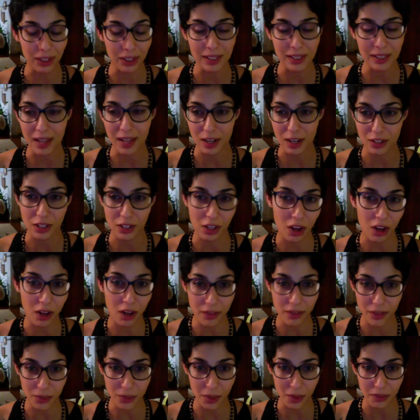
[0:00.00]
It's actually
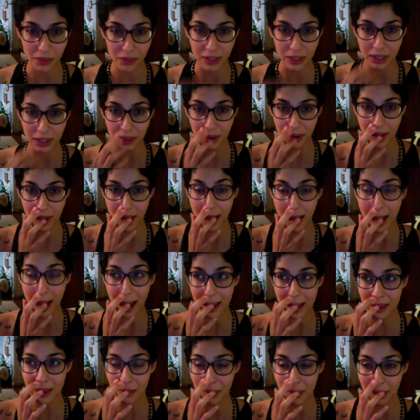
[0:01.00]
called The 12 Week Year. I
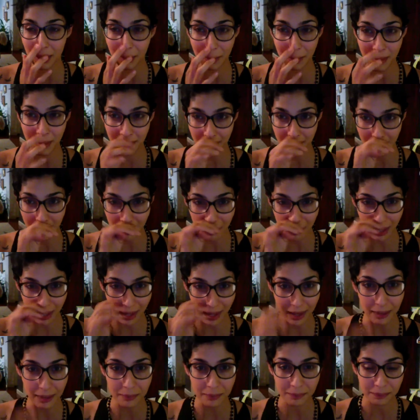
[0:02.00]
highly recommend that you get
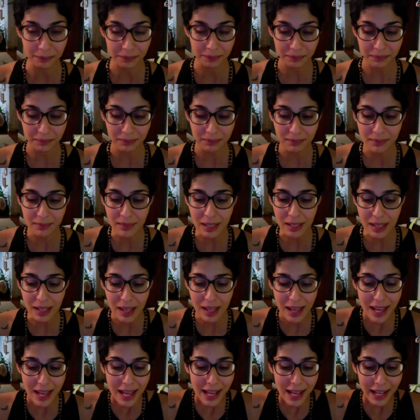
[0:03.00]
it.
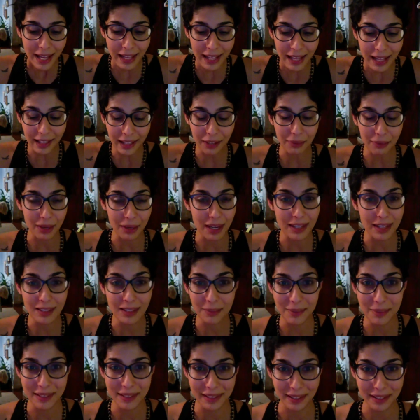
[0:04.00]
And I read it at the
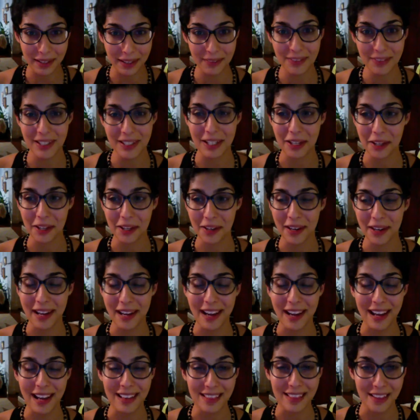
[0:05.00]
beginning of the year and
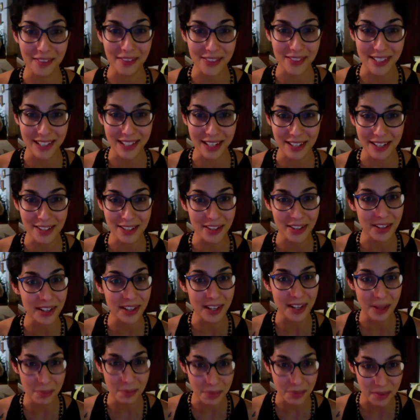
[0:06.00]
I loved it. I started
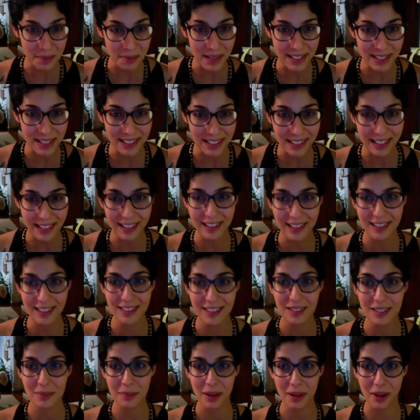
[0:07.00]
implementing it
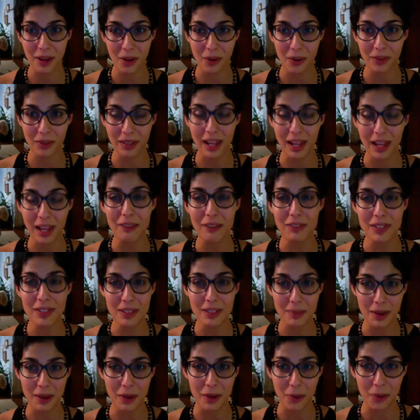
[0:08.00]
into my own life, into
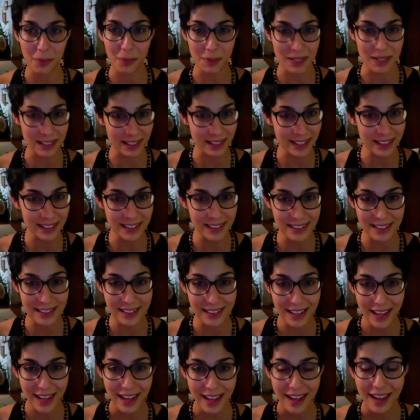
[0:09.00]
my own business,
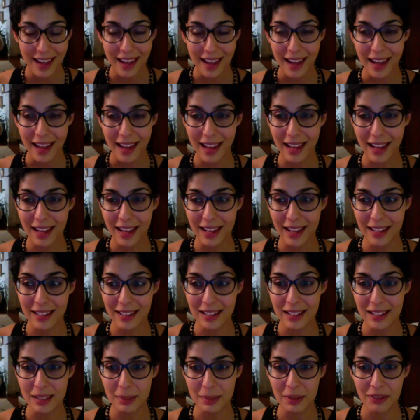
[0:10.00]
and
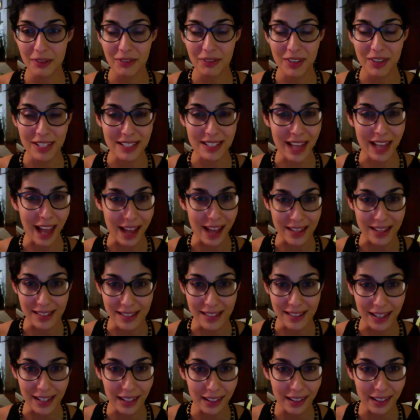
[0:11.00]
it's been fantastic.